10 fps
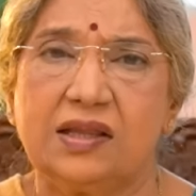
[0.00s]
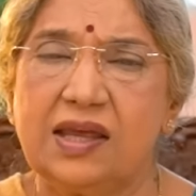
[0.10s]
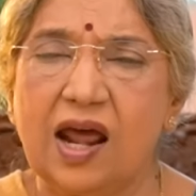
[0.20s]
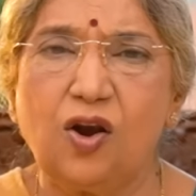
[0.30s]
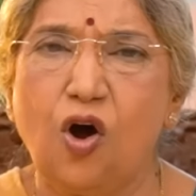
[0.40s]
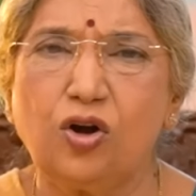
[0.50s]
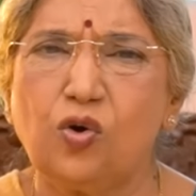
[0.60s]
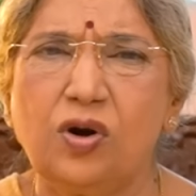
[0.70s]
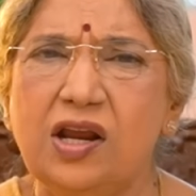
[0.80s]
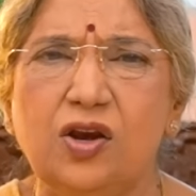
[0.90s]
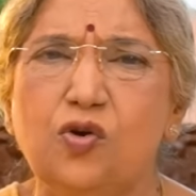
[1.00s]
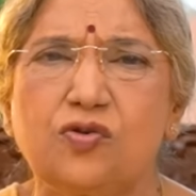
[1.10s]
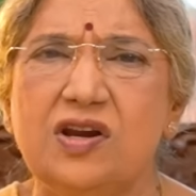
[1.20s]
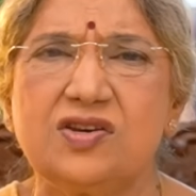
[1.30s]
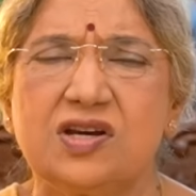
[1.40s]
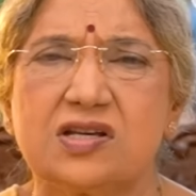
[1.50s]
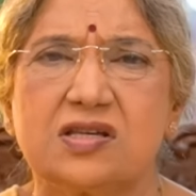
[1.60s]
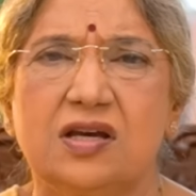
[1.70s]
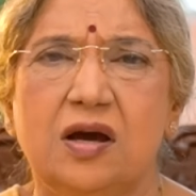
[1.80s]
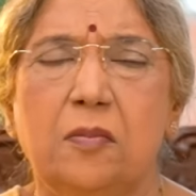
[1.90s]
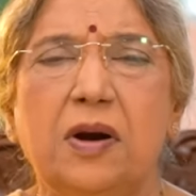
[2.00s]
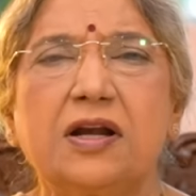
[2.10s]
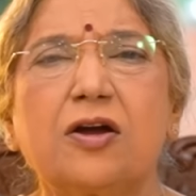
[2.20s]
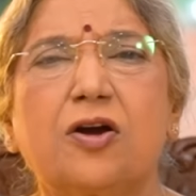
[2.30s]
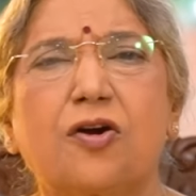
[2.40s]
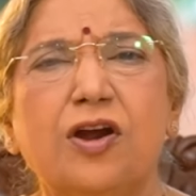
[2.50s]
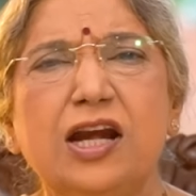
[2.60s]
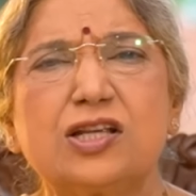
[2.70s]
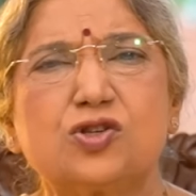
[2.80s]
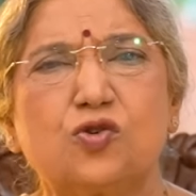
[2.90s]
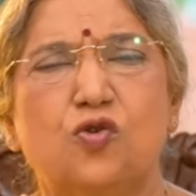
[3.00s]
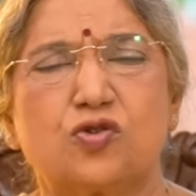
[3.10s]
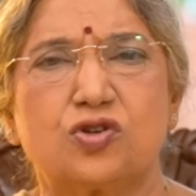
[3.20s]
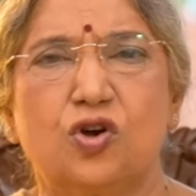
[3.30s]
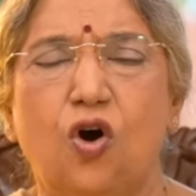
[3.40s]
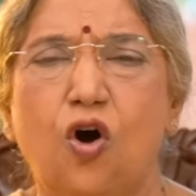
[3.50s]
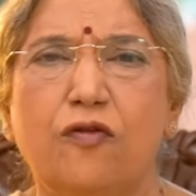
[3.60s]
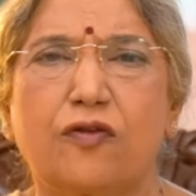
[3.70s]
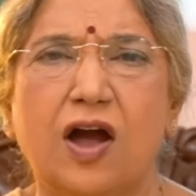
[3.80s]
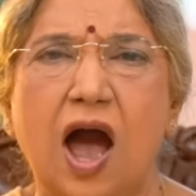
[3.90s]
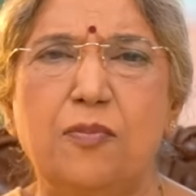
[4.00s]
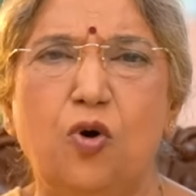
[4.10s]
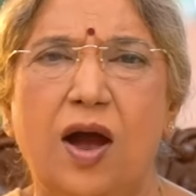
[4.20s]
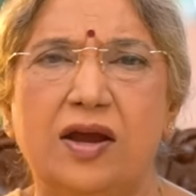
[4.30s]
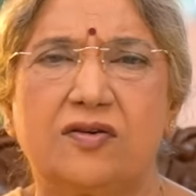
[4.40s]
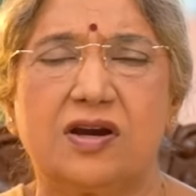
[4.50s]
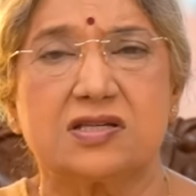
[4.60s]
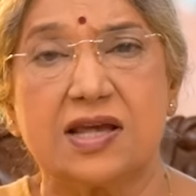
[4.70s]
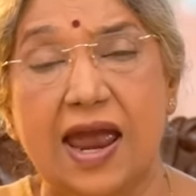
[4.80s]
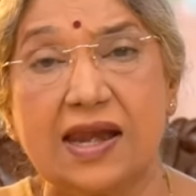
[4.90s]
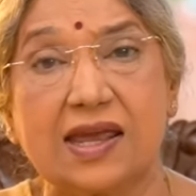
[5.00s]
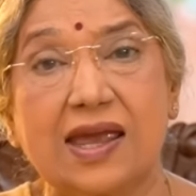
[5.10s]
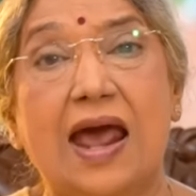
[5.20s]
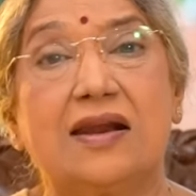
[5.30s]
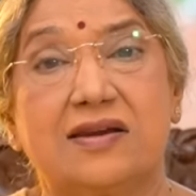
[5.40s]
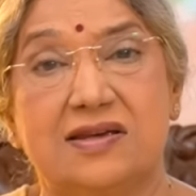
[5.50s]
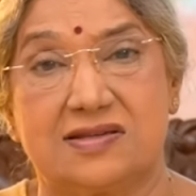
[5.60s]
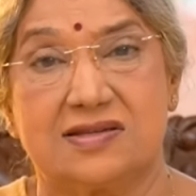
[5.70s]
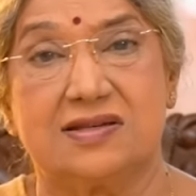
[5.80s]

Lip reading: They are not only nutritious, but a great source of carbohydrates and calories.